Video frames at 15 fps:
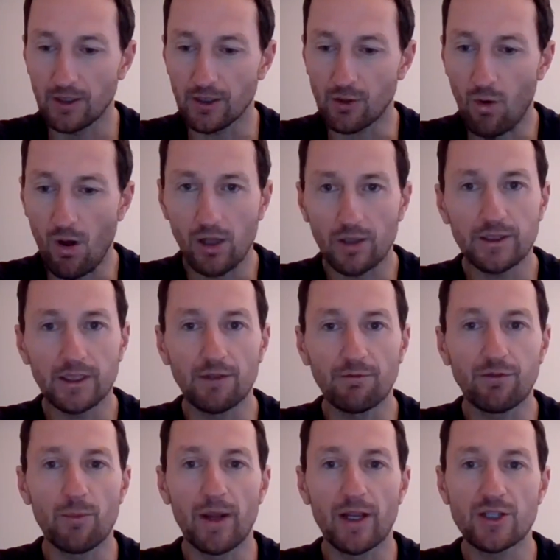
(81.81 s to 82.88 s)
quality
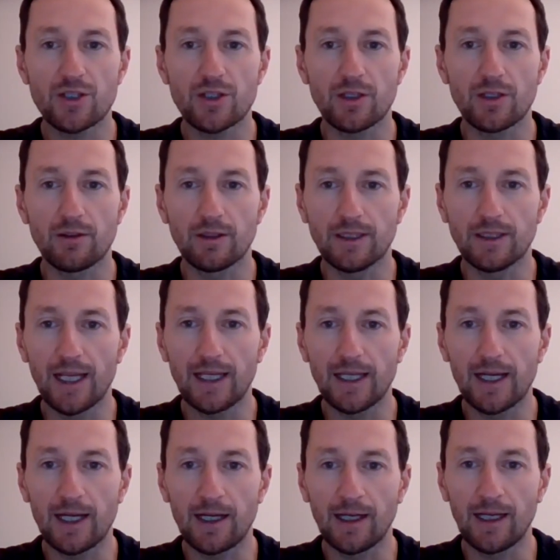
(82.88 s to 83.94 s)
information,
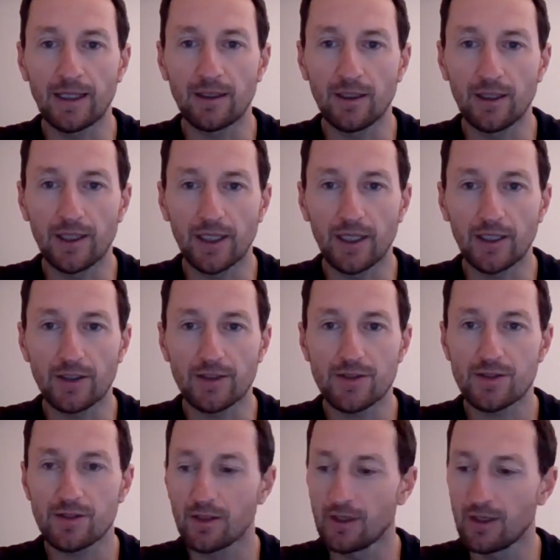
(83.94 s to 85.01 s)
data,
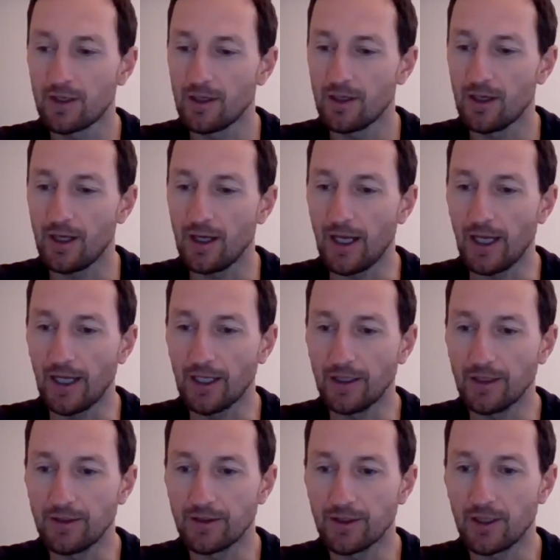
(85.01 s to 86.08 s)
analytics,
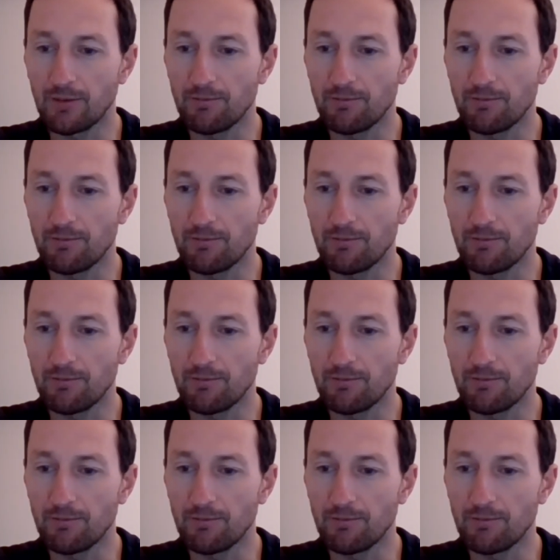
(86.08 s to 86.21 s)
and